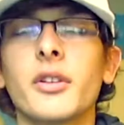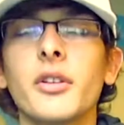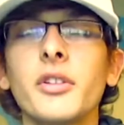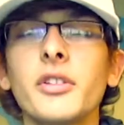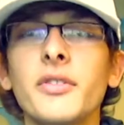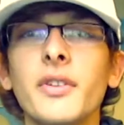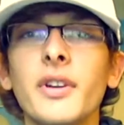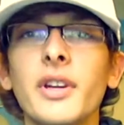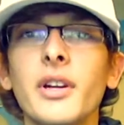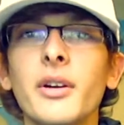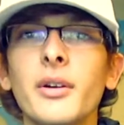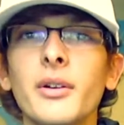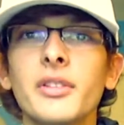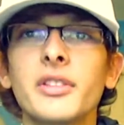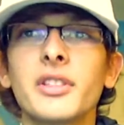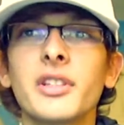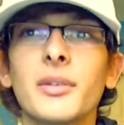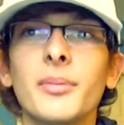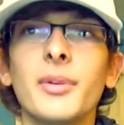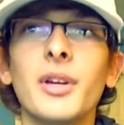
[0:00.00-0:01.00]
So this video
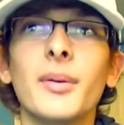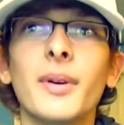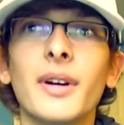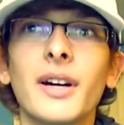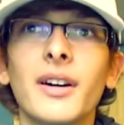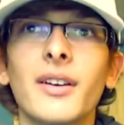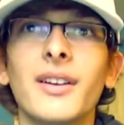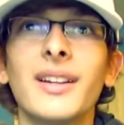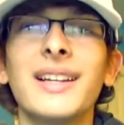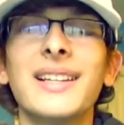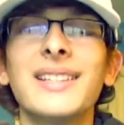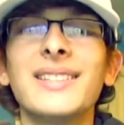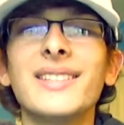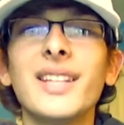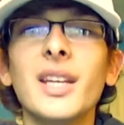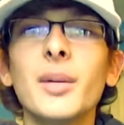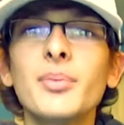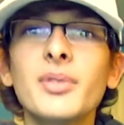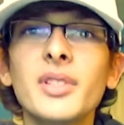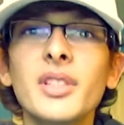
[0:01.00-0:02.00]
is going to be about
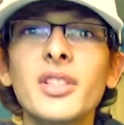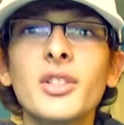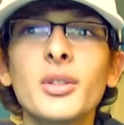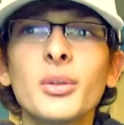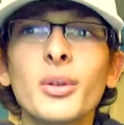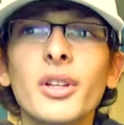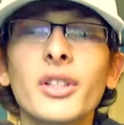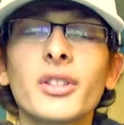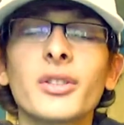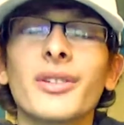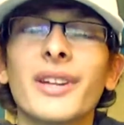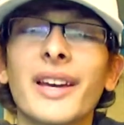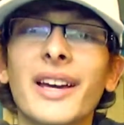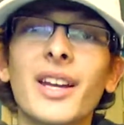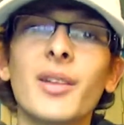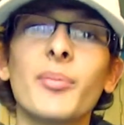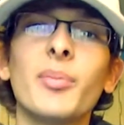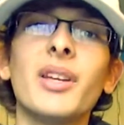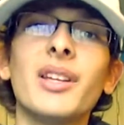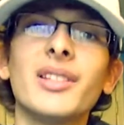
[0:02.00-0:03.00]
tips and tricks on
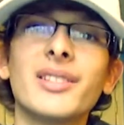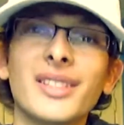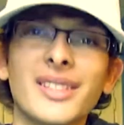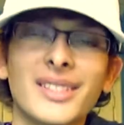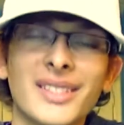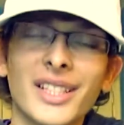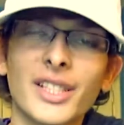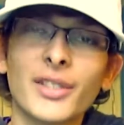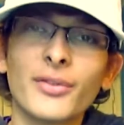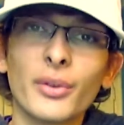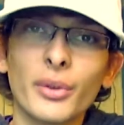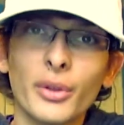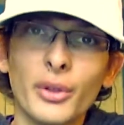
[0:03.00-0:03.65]
how to be a successful